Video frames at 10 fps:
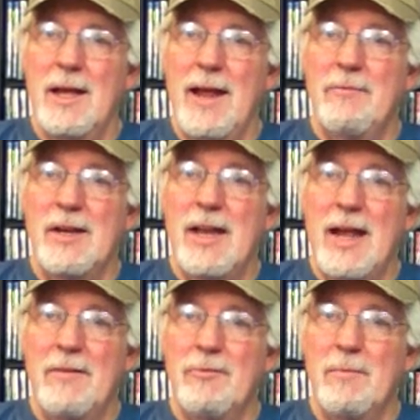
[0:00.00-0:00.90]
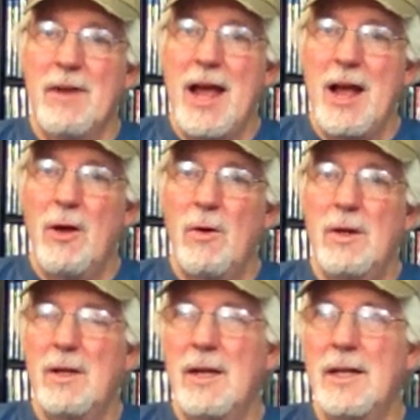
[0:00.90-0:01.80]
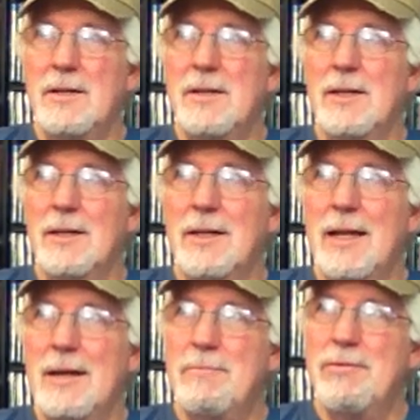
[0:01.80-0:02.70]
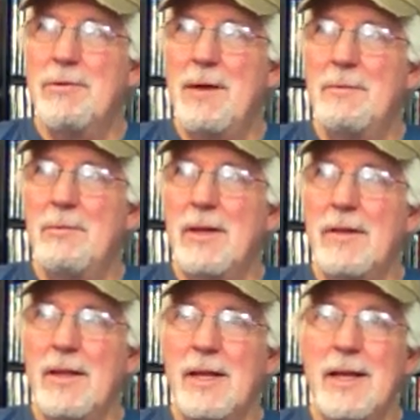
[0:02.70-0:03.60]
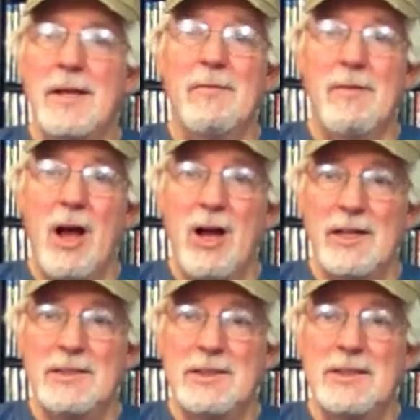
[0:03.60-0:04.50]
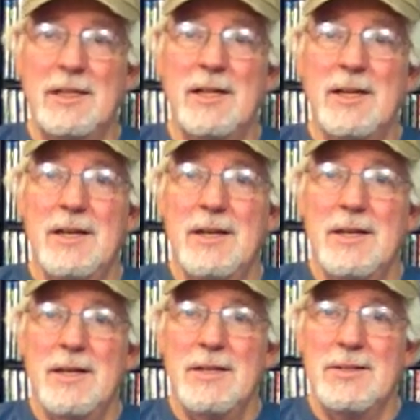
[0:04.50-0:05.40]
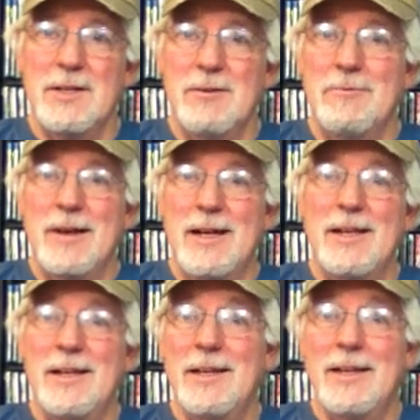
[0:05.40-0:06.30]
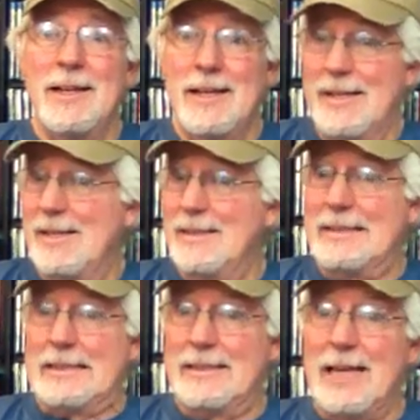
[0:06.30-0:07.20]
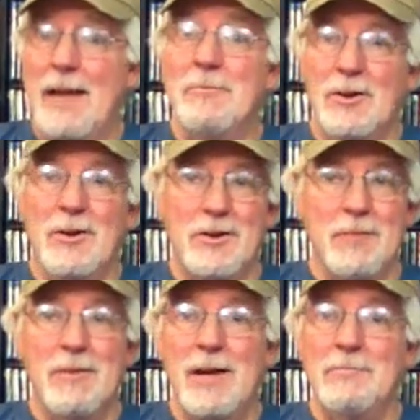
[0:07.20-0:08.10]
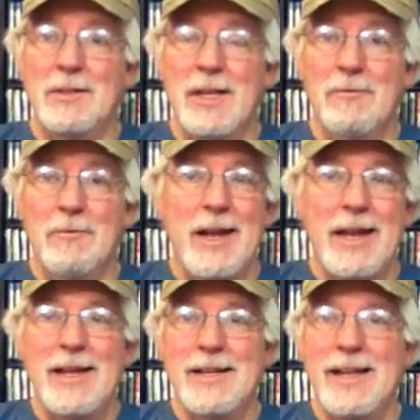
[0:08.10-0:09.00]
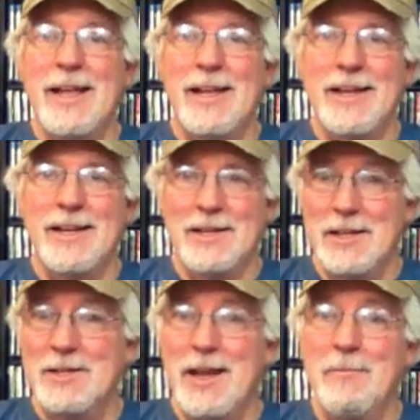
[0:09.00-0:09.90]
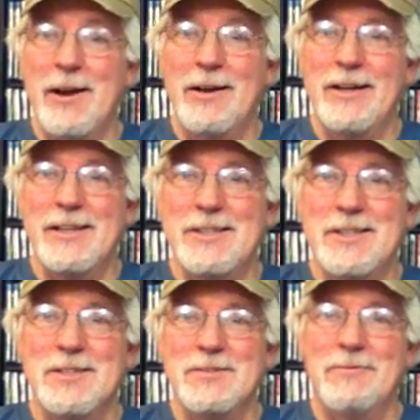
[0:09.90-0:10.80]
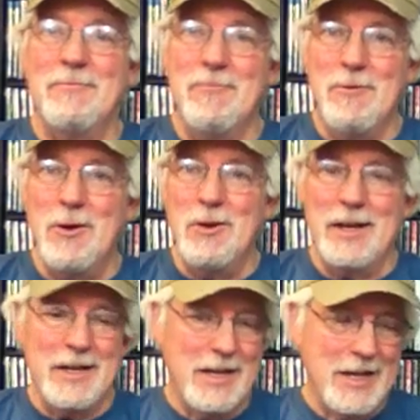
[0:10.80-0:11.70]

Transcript: every day from now until probably the end of August. So time to hook them up and get ready. Get them air conditioners rolling.